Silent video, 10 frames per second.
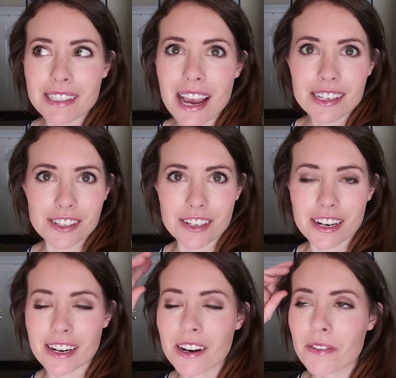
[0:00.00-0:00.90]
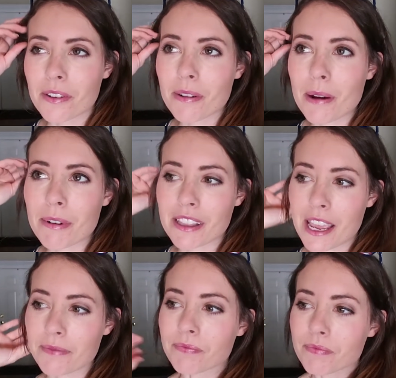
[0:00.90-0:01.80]
was last year for my
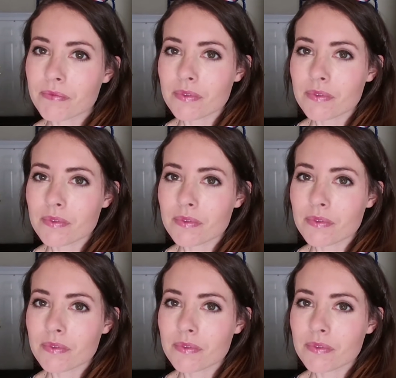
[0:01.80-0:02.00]
birthday.